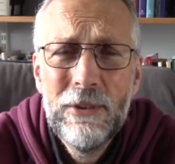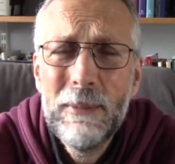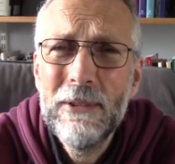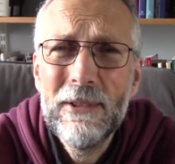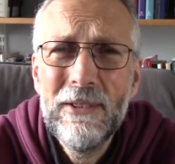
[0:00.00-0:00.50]

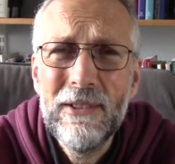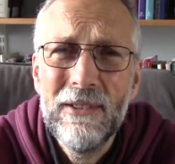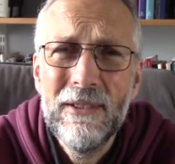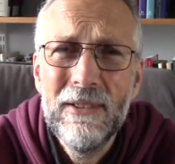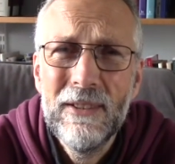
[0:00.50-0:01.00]
be
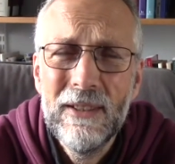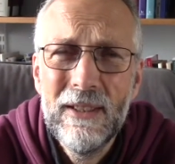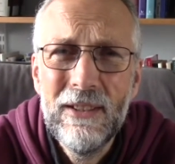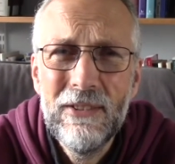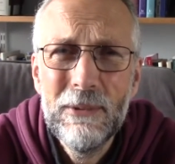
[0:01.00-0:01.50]
treasured.
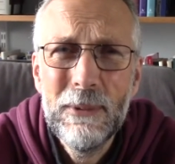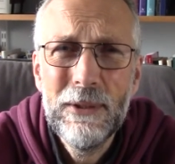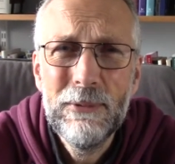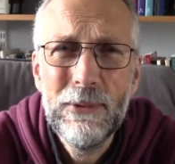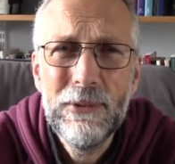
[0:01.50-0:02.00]
It's a
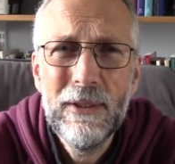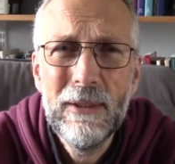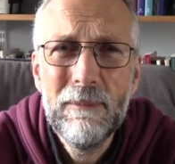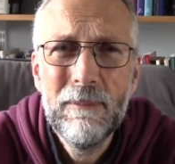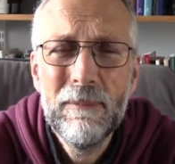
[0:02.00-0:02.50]
wonderful time.